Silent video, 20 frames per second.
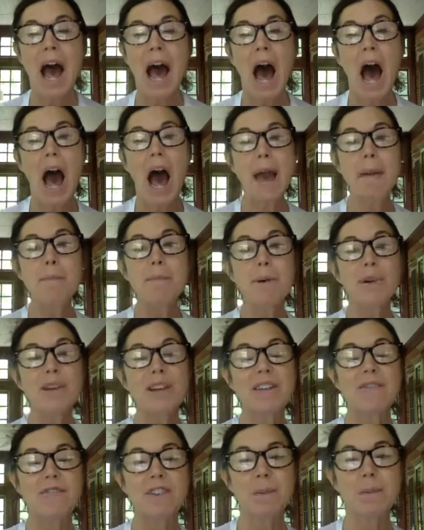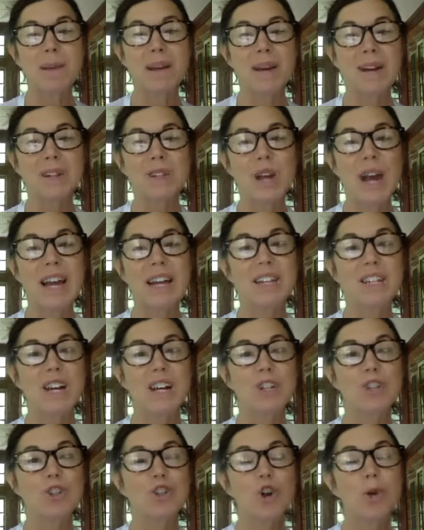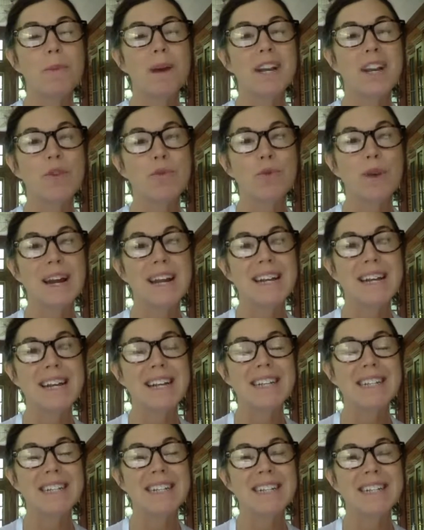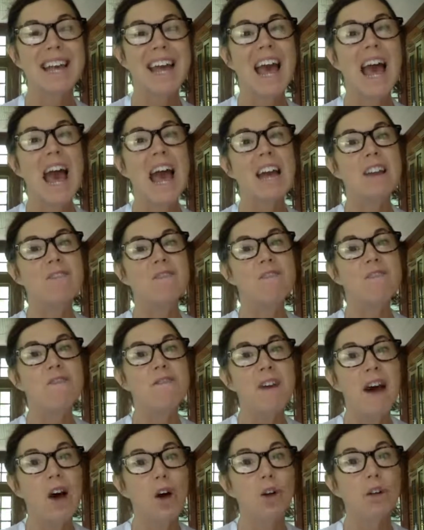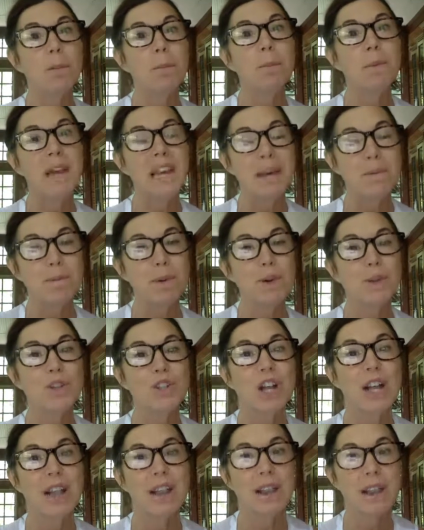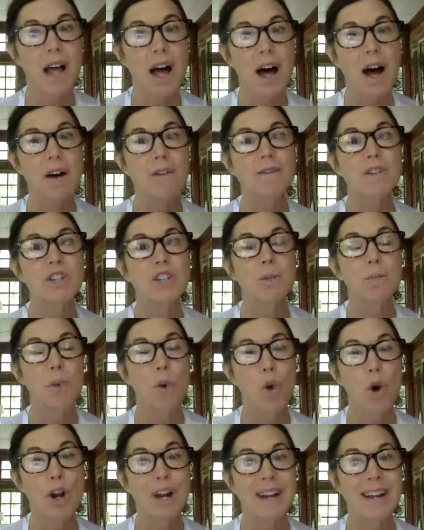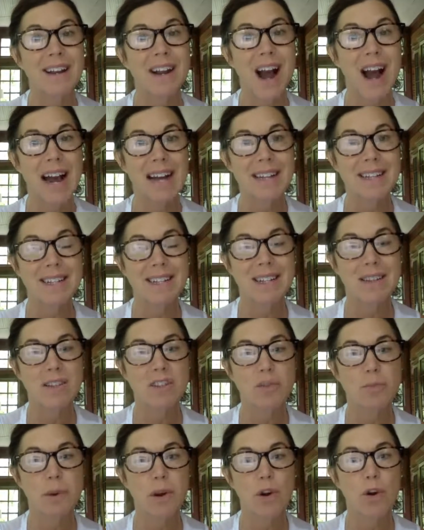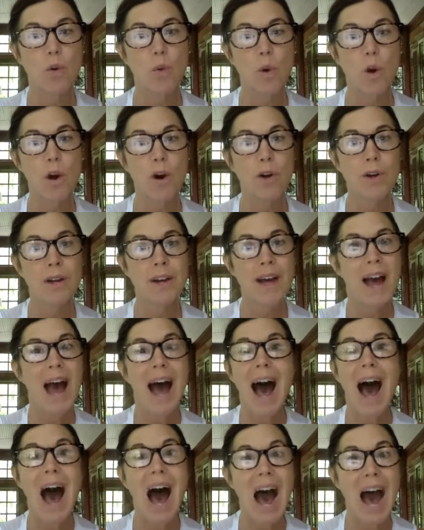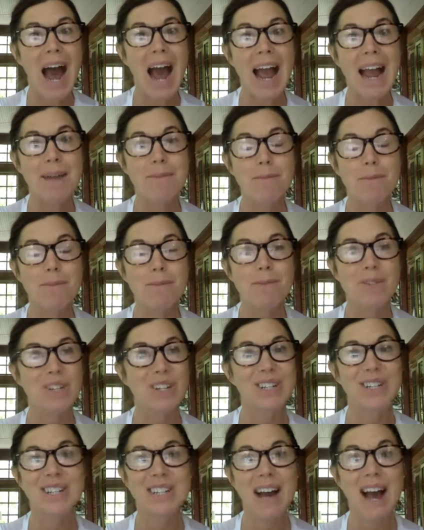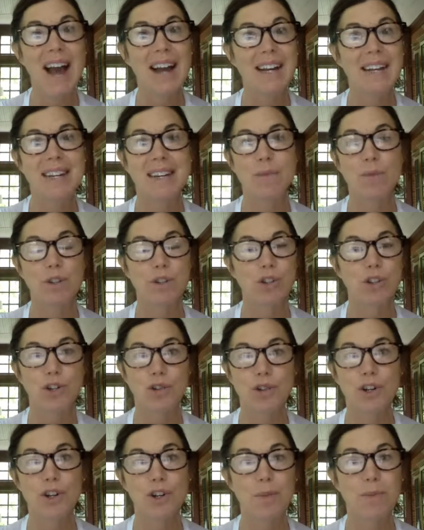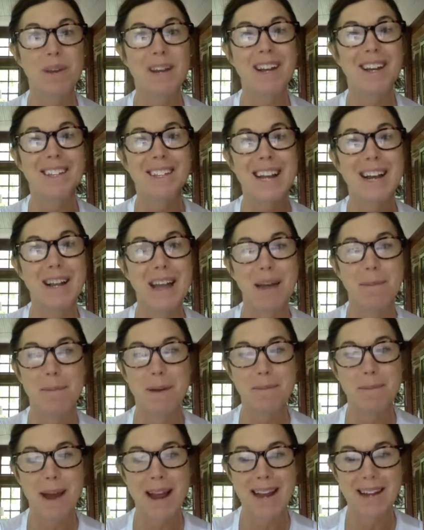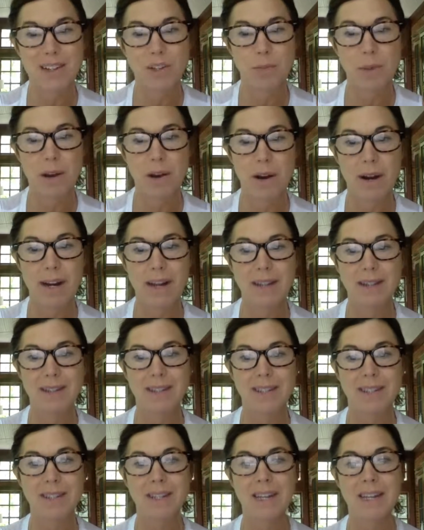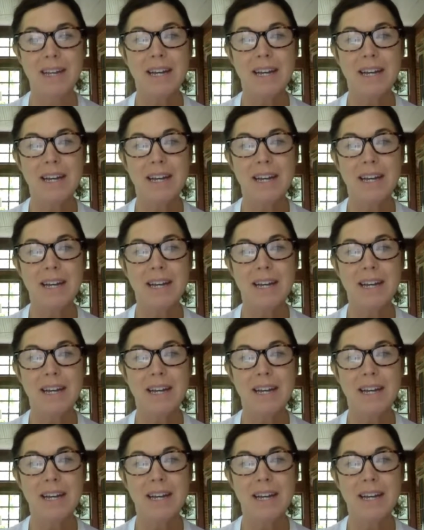I believed it because I had done so many readings and felt people's love, support, and guidance in the spirit world. I decided it was true because that had been my experience.